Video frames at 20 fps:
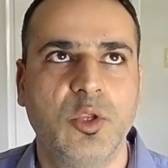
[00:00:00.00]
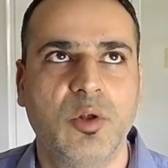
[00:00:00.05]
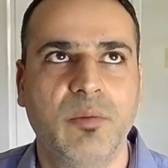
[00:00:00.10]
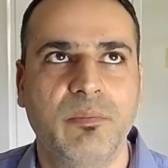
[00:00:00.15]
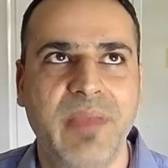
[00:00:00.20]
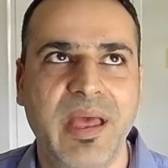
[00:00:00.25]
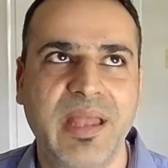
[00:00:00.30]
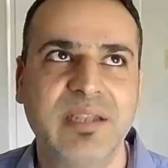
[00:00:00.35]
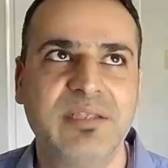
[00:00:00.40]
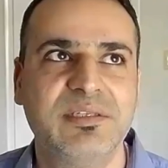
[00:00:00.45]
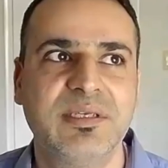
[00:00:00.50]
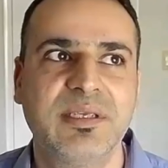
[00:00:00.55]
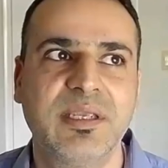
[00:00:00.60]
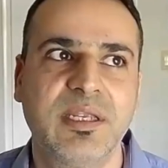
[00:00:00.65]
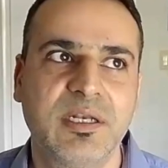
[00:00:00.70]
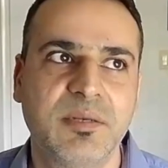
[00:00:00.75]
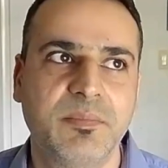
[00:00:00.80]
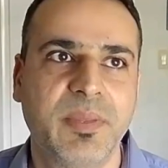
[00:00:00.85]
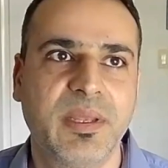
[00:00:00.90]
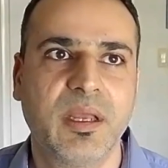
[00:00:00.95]
managing
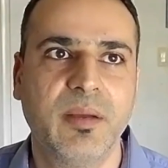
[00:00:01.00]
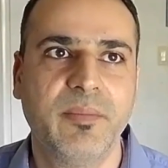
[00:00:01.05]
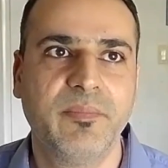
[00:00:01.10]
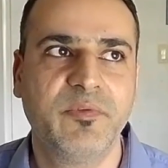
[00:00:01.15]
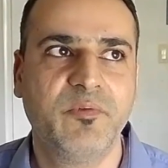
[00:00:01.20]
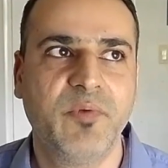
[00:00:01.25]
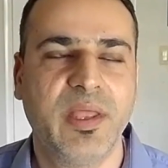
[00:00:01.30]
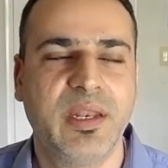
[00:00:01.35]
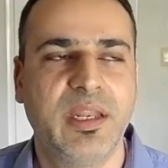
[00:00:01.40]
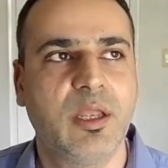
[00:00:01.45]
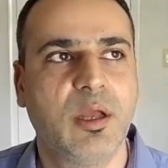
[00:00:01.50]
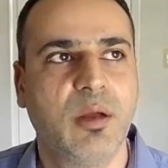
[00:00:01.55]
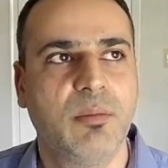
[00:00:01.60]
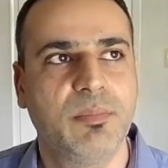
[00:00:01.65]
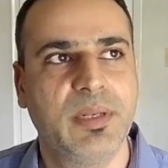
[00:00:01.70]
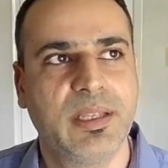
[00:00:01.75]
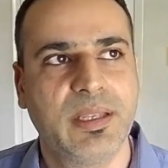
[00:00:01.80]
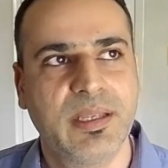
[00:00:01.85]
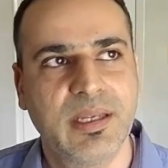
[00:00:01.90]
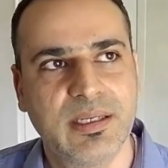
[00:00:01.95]
it becomes very
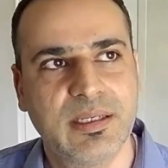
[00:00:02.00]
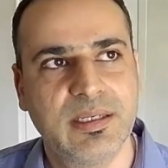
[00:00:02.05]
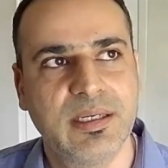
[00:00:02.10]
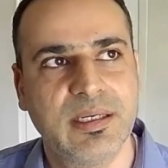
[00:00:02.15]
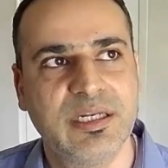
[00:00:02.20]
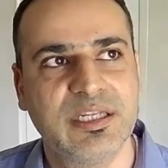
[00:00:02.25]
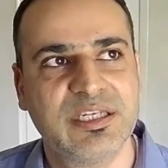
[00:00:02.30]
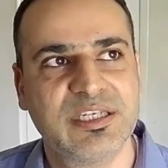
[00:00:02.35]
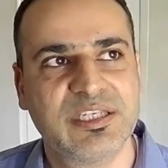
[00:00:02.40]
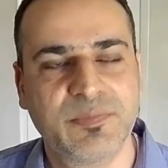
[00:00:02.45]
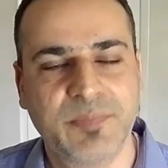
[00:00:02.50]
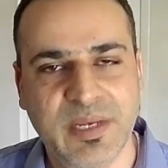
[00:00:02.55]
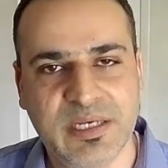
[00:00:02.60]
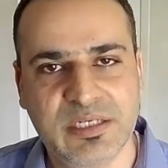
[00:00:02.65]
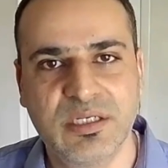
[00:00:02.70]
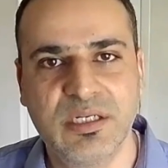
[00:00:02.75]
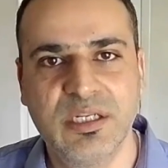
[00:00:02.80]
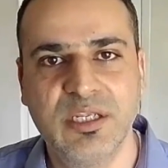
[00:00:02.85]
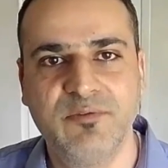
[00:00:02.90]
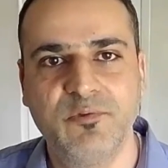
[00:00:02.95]
complicated,
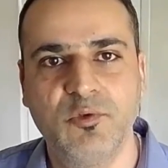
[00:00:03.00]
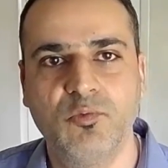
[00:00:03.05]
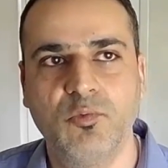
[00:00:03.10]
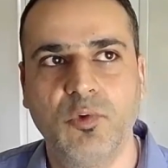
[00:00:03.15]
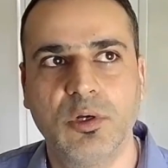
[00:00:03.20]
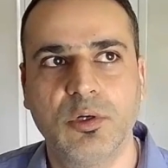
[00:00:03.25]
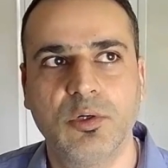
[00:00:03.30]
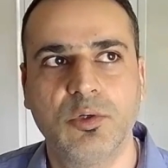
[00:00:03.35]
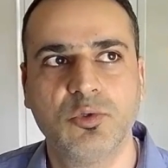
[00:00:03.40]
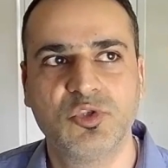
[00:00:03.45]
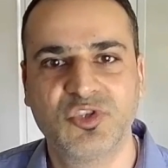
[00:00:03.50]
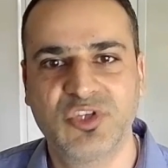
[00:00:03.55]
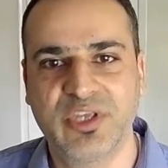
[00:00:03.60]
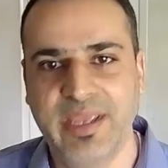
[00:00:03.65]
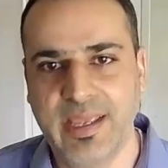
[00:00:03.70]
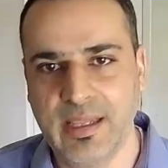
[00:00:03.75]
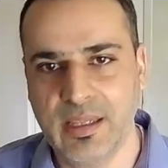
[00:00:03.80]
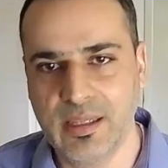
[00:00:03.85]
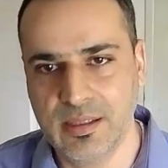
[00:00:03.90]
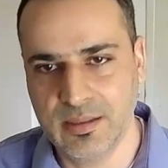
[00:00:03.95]
especially if you want to
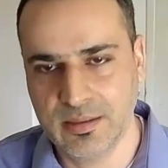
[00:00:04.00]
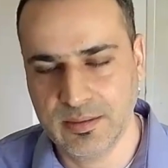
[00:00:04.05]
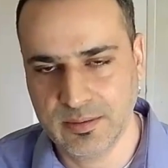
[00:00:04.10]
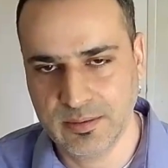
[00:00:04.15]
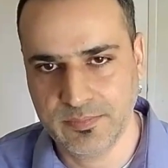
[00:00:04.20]
scale,